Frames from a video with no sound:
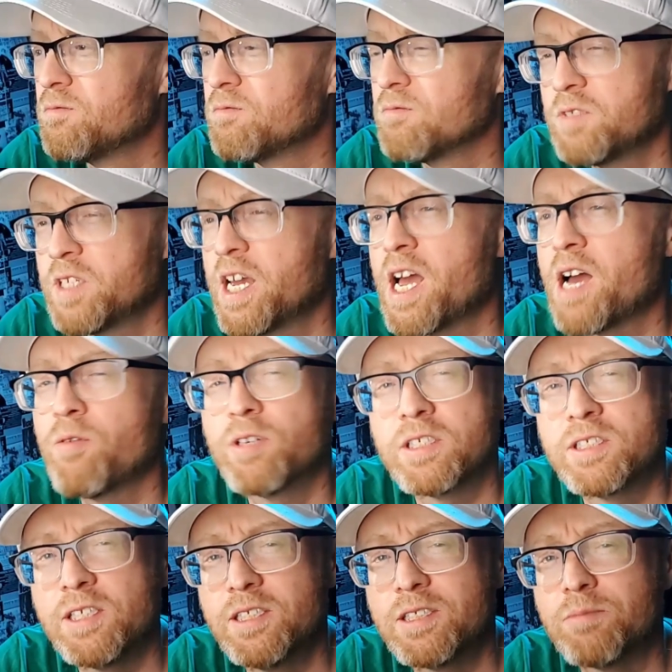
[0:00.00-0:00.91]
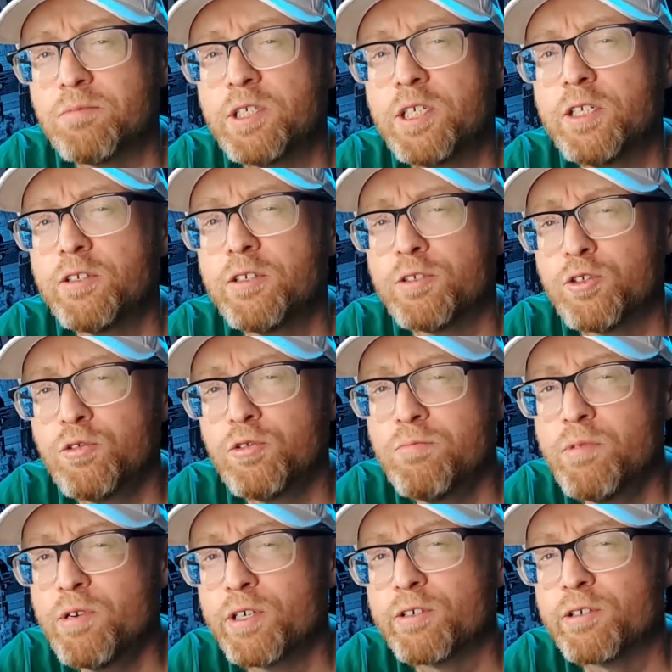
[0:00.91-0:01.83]
Yeah, I want to see some tears, you
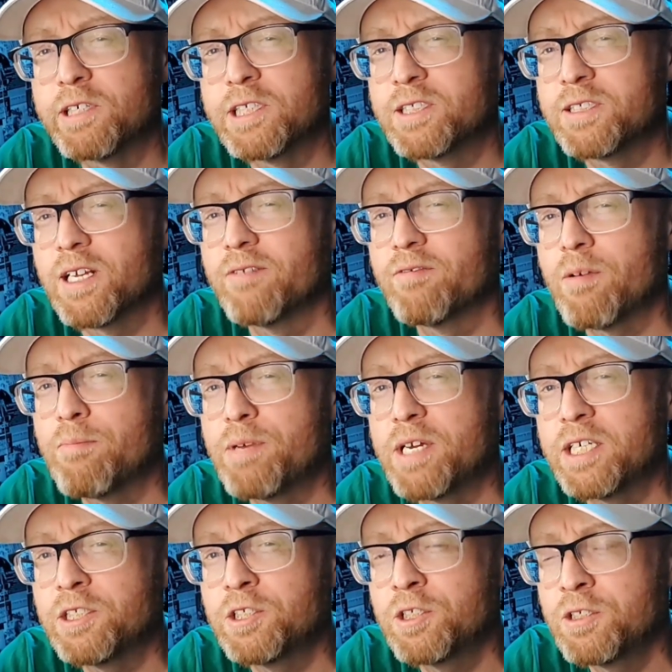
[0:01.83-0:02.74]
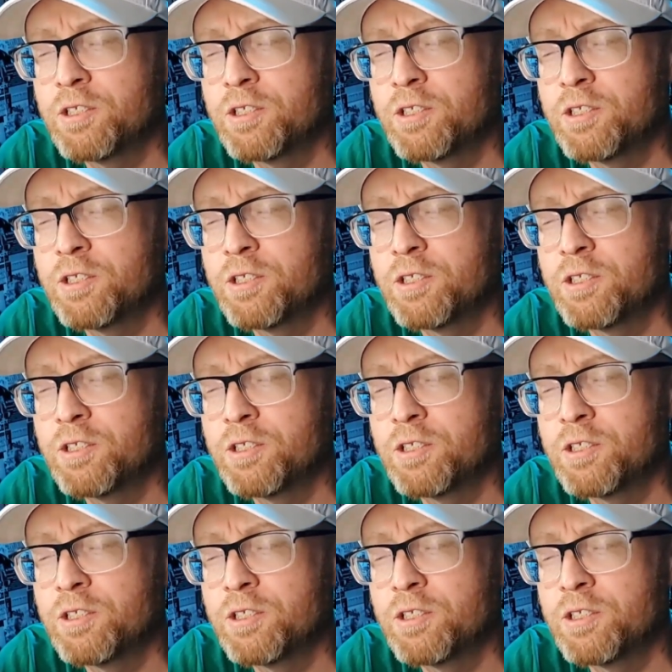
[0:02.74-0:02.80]
murdering son of a bitch.